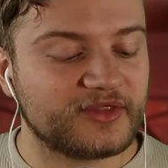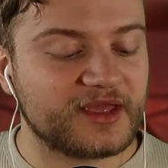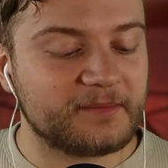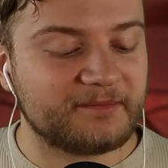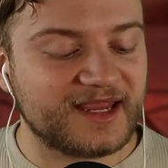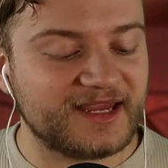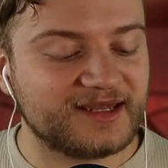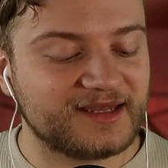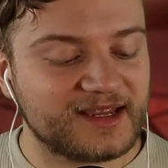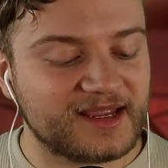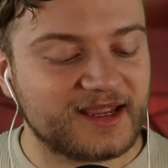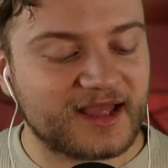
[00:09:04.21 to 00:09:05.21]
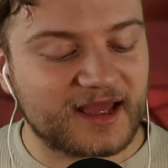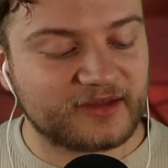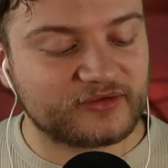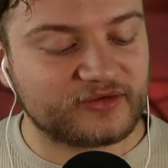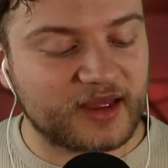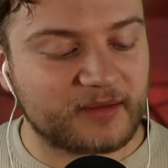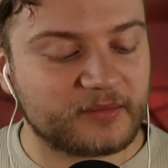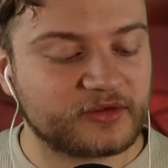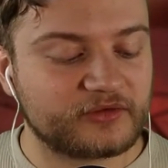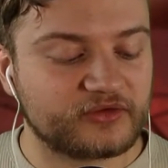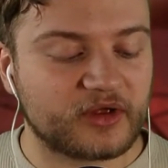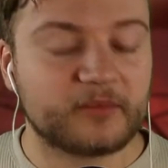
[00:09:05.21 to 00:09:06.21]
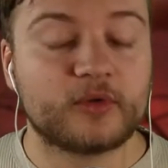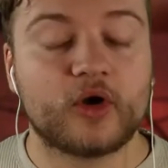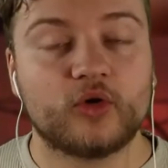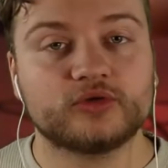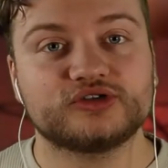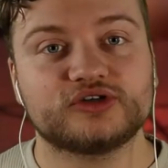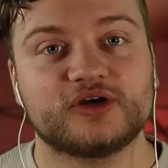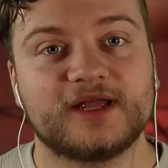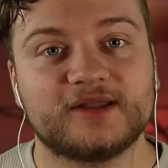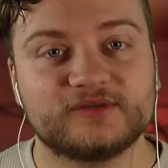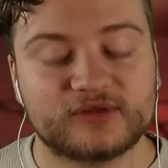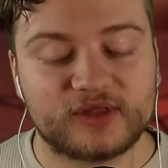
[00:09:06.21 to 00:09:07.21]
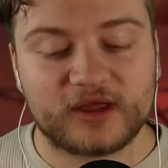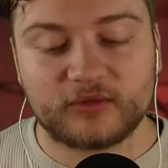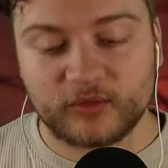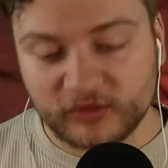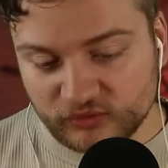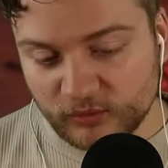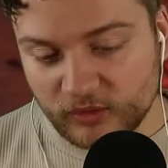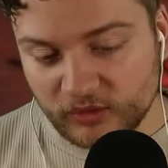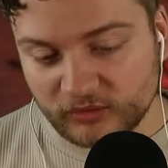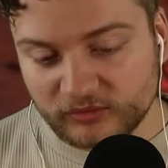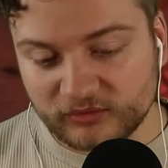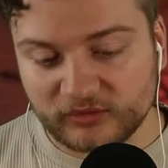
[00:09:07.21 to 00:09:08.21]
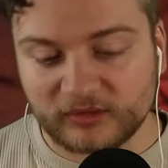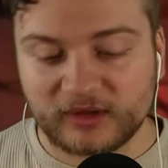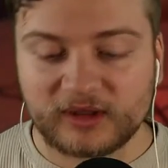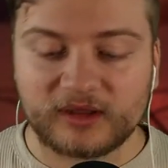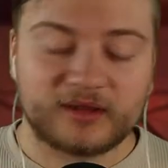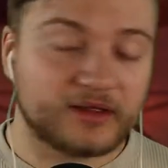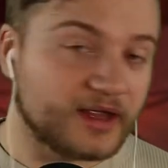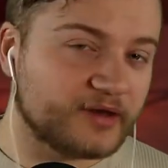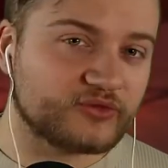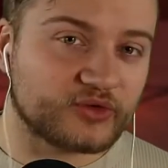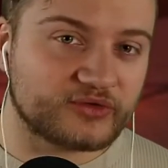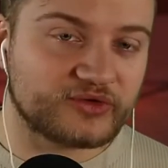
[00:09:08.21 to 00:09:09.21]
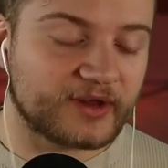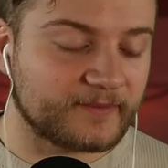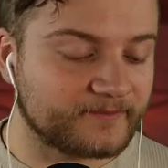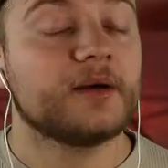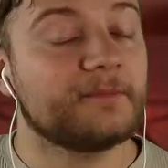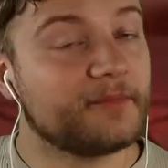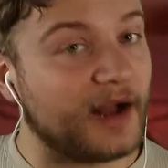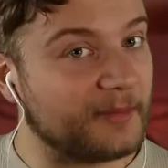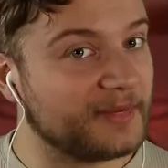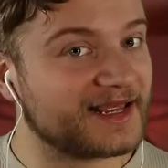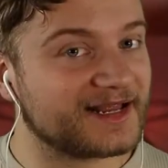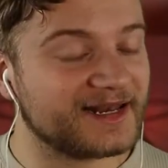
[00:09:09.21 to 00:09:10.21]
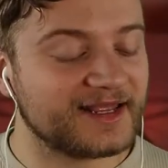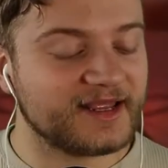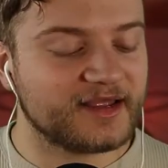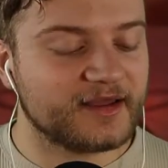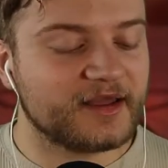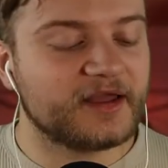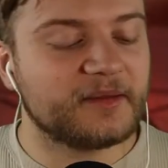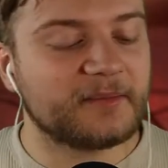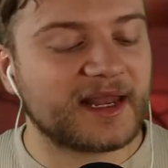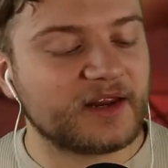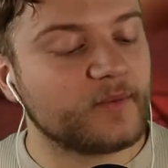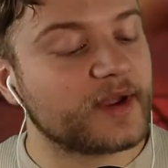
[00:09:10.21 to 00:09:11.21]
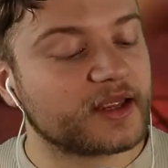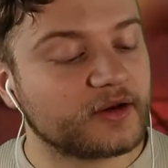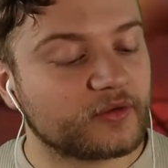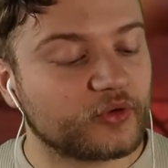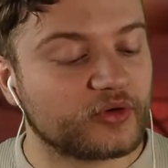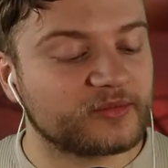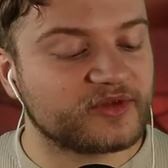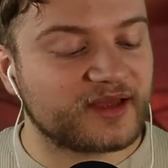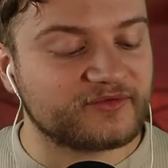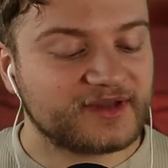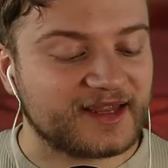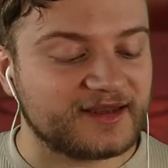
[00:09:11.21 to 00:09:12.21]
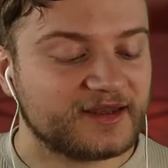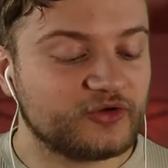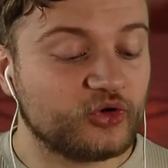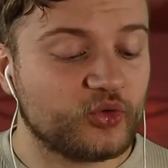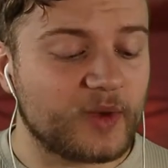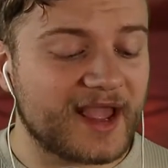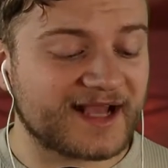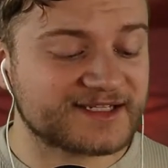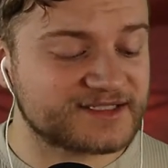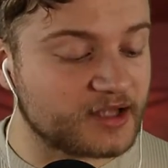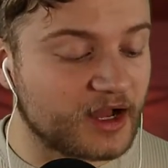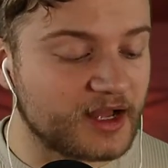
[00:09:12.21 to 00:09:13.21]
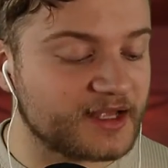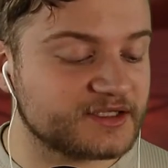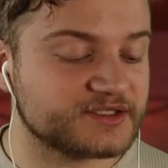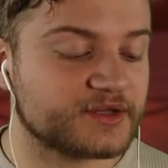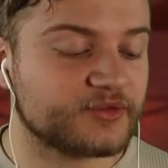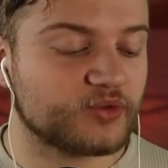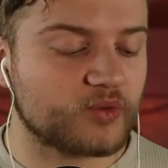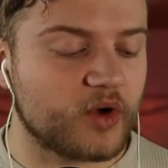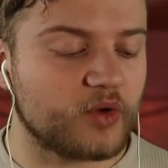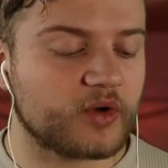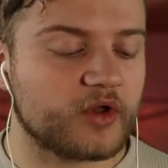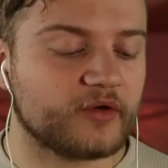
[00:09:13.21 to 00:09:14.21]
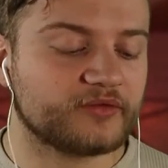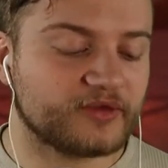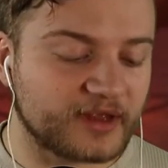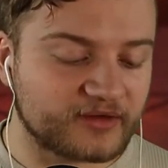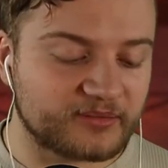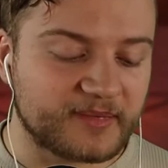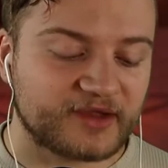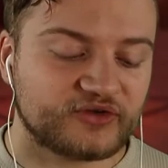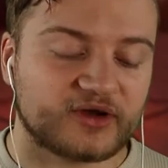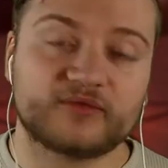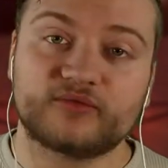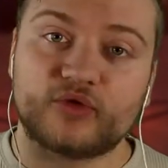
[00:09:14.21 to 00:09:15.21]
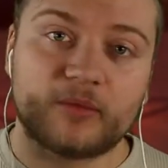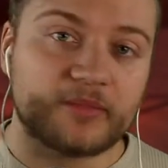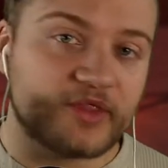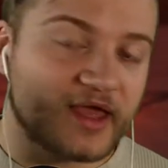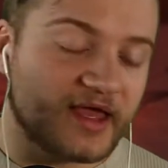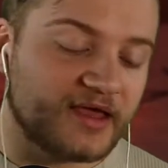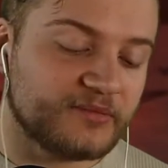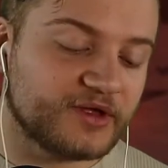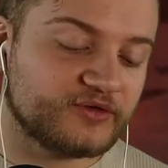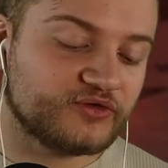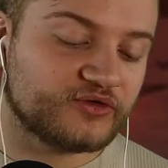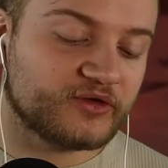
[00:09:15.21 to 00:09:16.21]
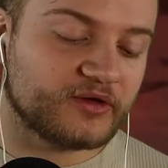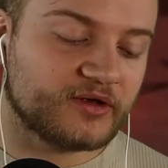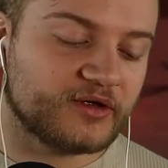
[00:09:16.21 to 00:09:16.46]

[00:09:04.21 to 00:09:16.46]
the BDSM subculture into their rituals. Interesting. Publicly, many Wiccan groups have tended to excise the role of sex magic from their image.